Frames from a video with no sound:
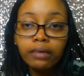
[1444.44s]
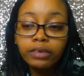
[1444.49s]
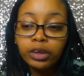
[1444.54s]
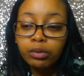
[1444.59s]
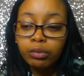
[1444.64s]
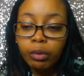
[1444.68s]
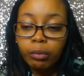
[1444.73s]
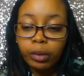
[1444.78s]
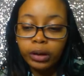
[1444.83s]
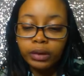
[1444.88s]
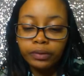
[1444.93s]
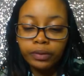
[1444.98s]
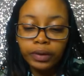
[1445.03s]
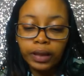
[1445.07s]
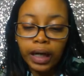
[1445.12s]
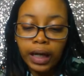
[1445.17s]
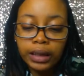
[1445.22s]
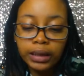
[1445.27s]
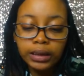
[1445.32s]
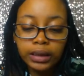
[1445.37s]
have two more books for you
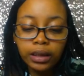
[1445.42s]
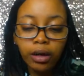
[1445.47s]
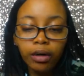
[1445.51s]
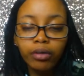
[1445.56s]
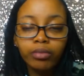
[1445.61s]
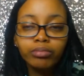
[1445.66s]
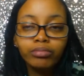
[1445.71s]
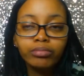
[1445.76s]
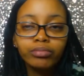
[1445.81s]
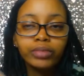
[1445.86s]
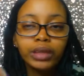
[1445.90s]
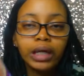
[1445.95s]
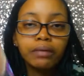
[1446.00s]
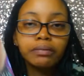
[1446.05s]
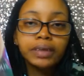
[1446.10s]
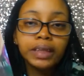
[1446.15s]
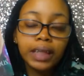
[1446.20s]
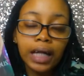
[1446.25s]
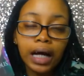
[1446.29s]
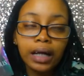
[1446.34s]
guys. So we
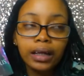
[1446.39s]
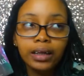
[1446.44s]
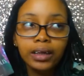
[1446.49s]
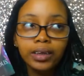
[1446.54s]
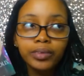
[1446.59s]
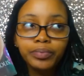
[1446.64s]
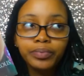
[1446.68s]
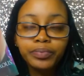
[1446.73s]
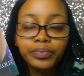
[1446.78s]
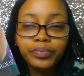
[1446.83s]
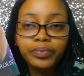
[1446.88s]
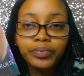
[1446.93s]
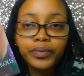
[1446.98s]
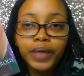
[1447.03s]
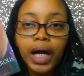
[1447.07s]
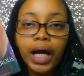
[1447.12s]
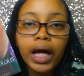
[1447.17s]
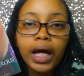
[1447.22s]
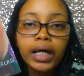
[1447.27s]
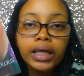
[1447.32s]
have Delilah.
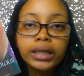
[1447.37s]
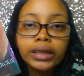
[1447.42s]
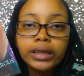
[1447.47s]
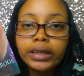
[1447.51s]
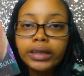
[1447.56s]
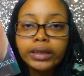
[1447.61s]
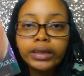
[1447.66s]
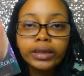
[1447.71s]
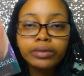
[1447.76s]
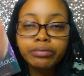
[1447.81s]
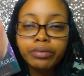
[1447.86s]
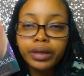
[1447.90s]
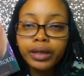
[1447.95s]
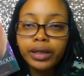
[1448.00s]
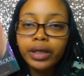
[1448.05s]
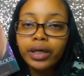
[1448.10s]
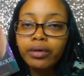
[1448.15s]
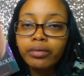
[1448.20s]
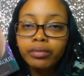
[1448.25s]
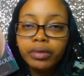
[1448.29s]
This is
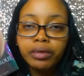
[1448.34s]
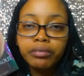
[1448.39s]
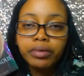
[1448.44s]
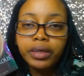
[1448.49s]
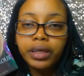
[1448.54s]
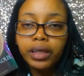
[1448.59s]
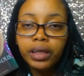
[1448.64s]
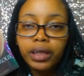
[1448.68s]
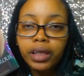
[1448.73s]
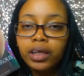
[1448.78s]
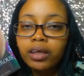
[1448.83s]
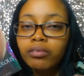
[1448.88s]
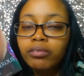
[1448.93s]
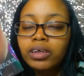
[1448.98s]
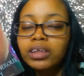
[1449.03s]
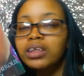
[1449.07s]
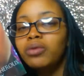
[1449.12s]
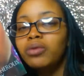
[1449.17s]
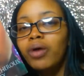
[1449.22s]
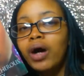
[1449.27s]
really a reread, and the
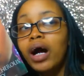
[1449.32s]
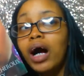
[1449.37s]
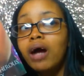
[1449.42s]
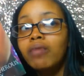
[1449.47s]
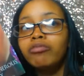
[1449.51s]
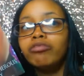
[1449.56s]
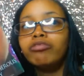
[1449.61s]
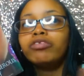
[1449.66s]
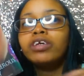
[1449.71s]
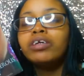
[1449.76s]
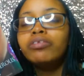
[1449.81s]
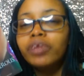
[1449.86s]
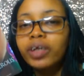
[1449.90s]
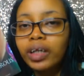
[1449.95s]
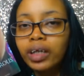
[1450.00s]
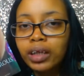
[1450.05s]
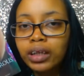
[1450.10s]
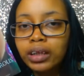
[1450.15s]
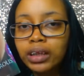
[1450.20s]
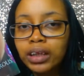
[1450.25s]
reason why I'm
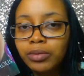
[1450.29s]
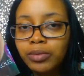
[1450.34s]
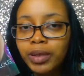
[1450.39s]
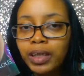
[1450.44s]
rereading this is